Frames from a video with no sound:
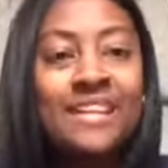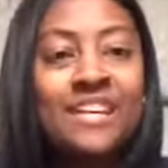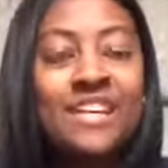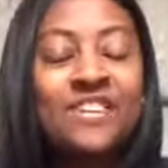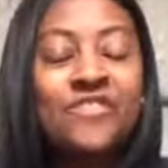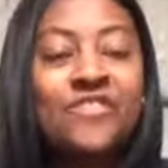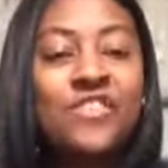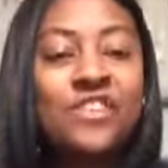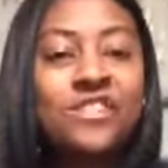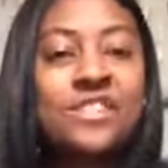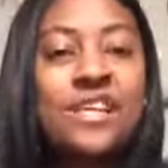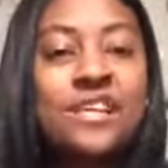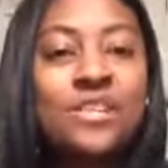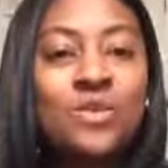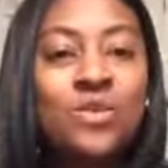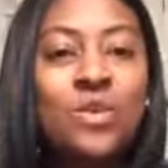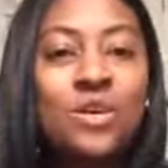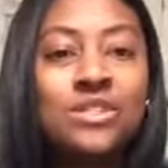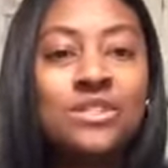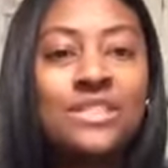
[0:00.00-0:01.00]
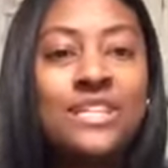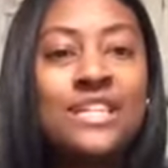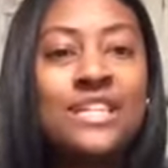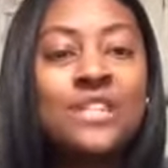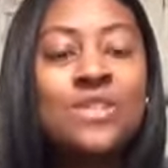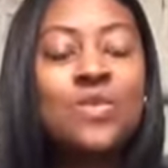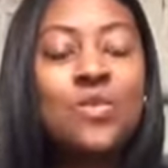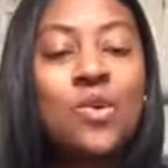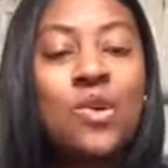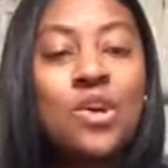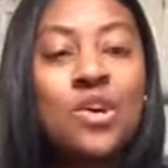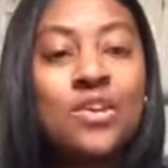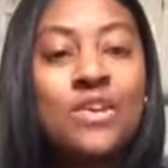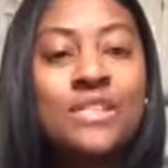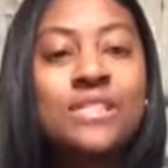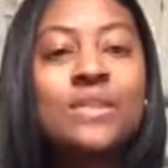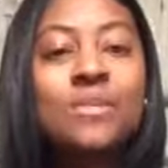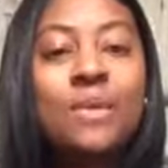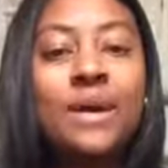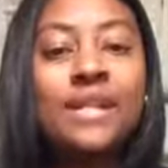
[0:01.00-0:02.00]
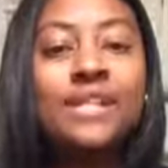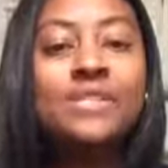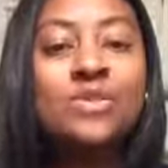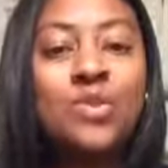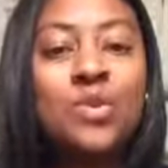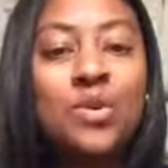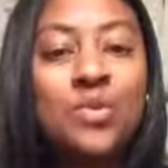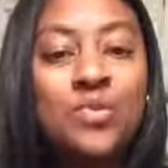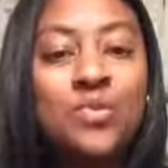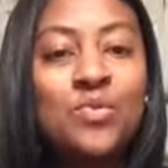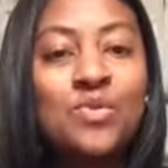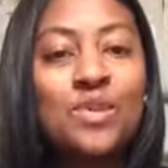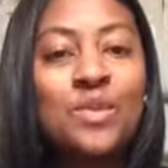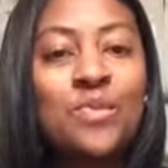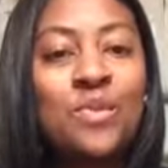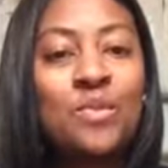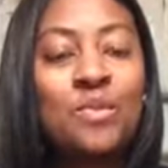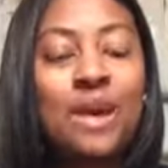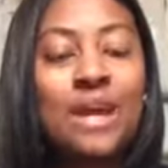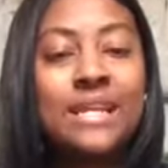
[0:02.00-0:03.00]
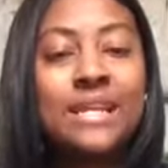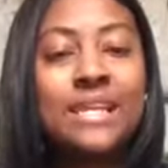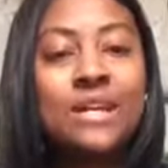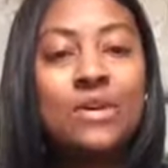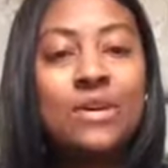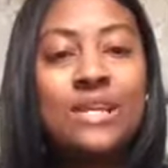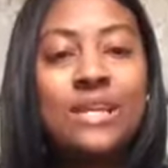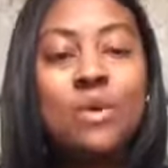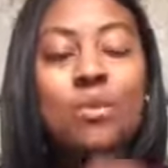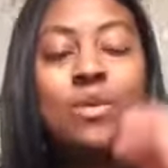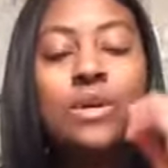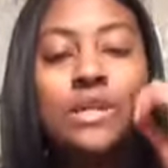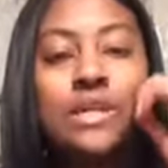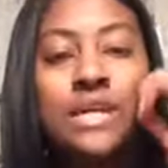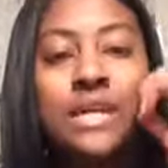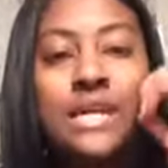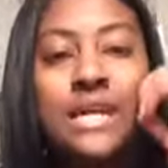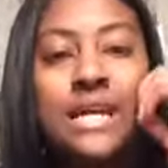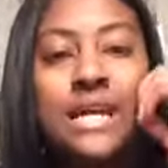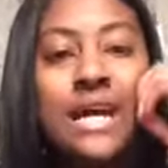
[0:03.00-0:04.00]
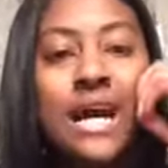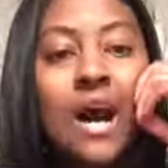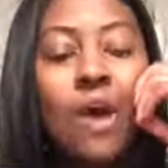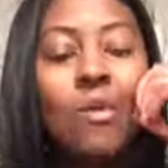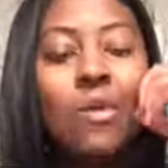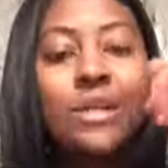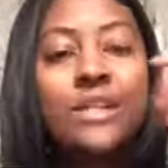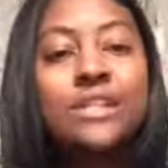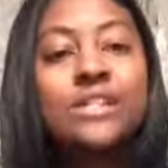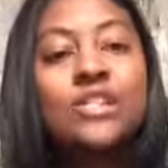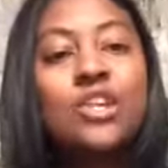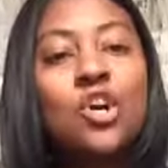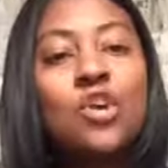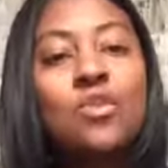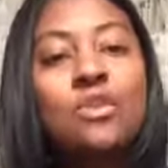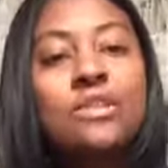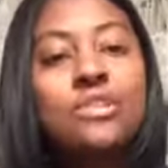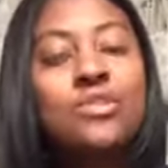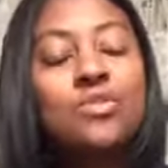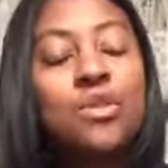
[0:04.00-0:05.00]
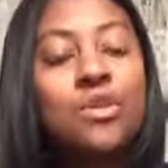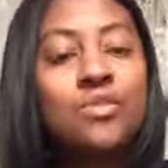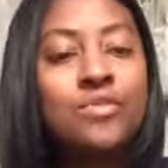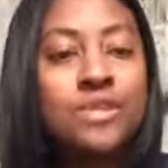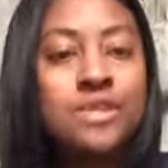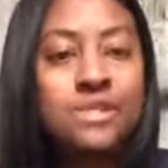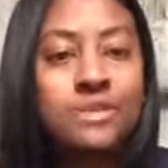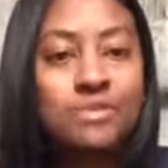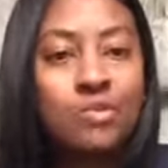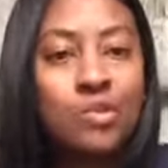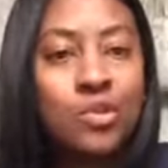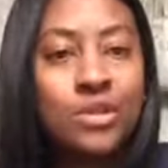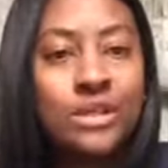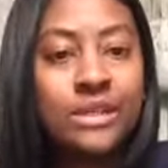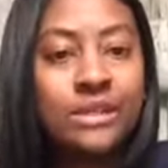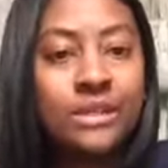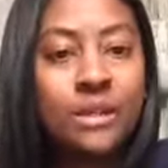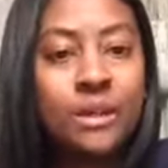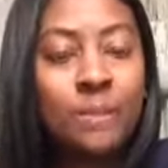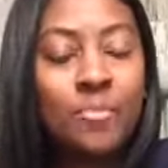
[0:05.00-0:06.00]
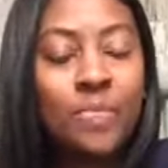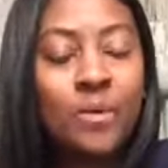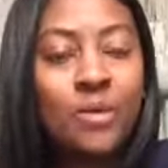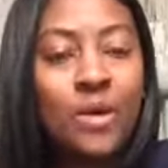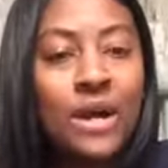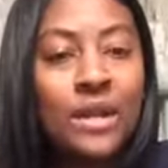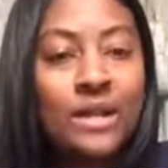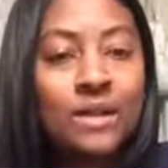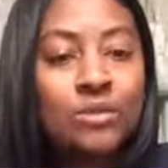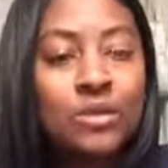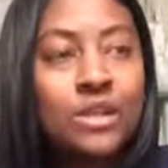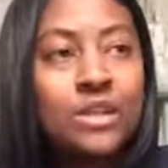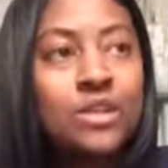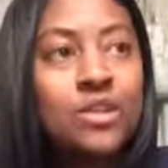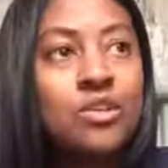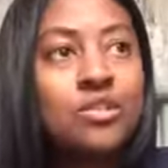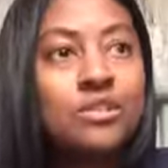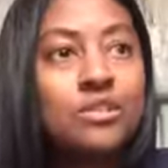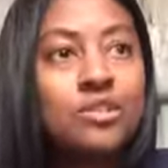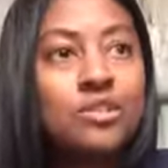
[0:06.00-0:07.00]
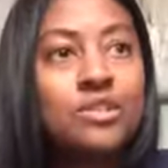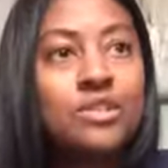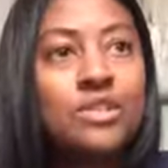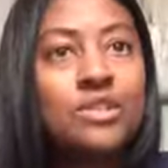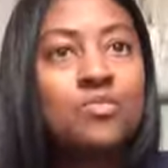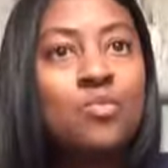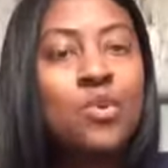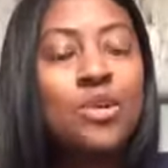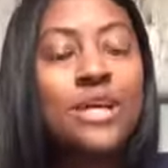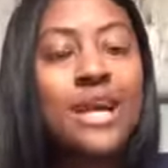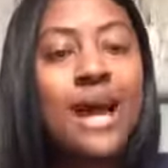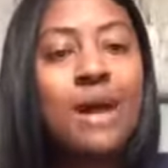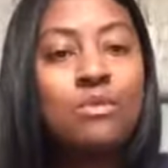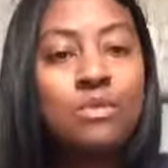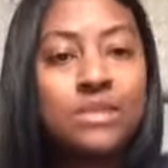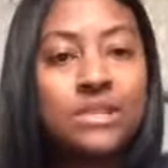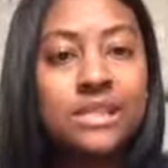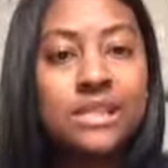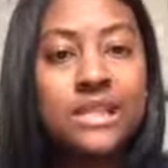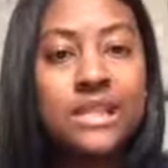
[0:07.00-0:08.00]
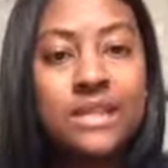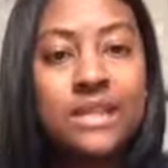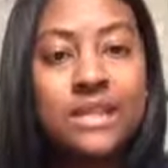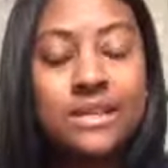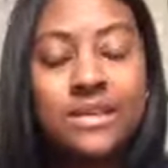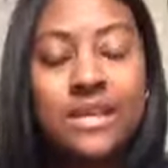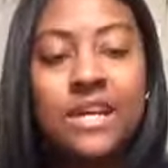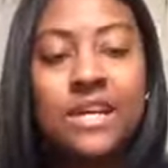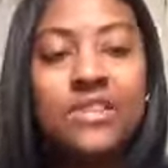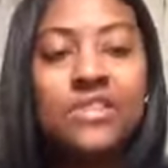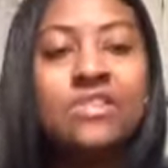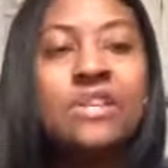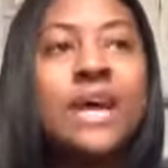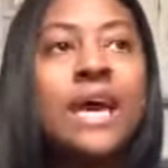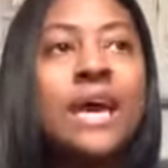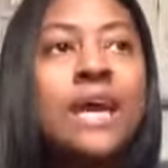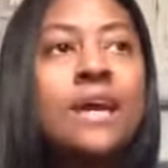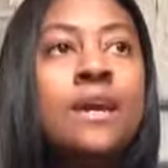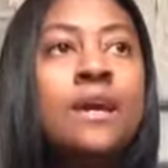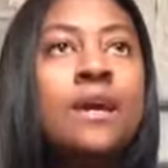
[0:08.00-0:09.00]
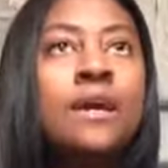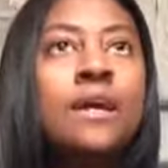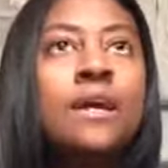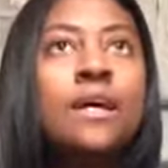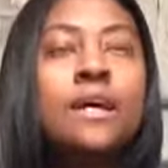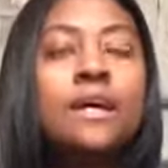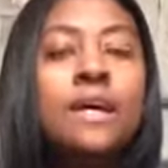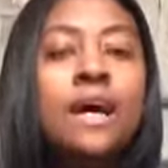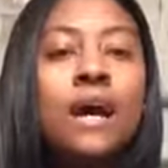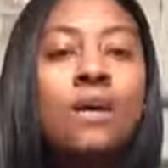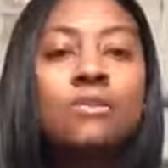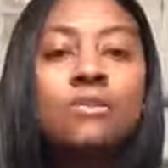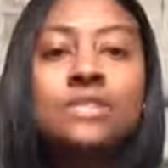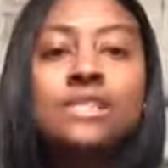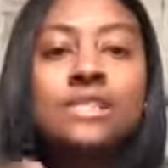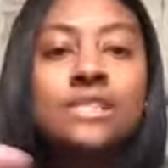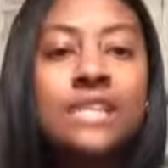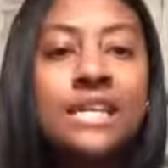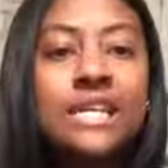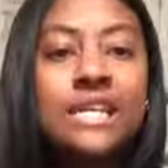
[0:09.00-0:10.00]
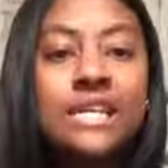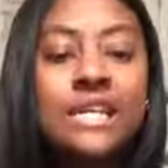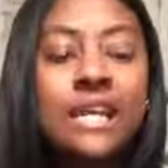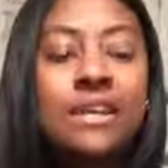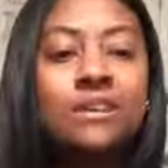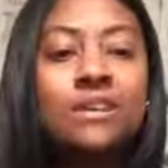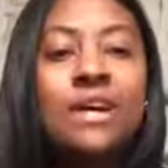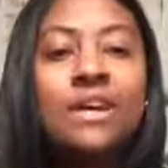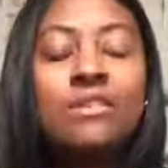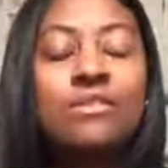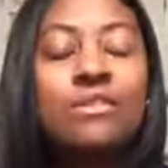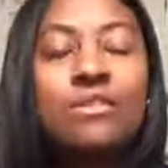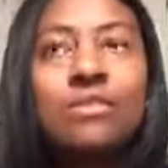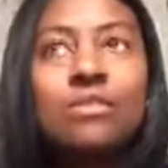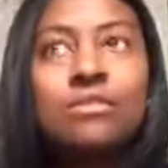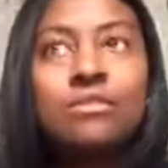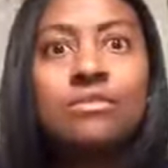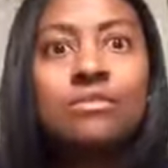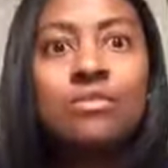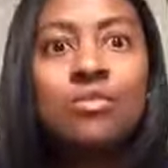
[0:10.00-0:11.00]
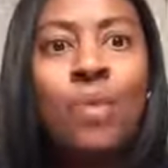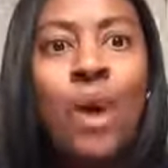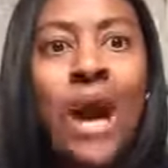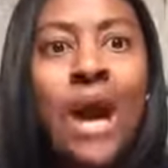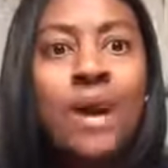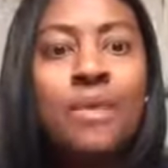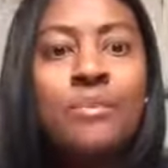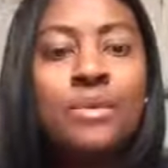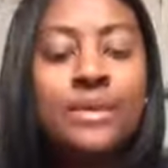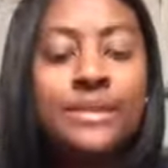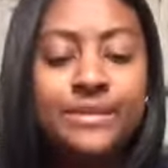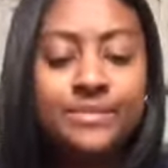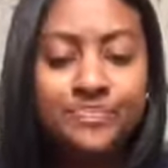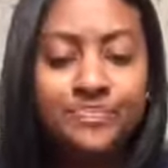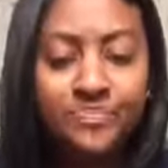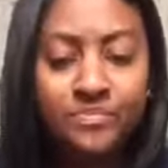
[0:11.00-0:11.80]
it feels like the worst thing in the world. And somebody's going through something right now. And I want to I want to encourage you on this morning, right? I want to encourage you on this morning. I was thinking the other day, I was just thinking, I don't, I don't know why, but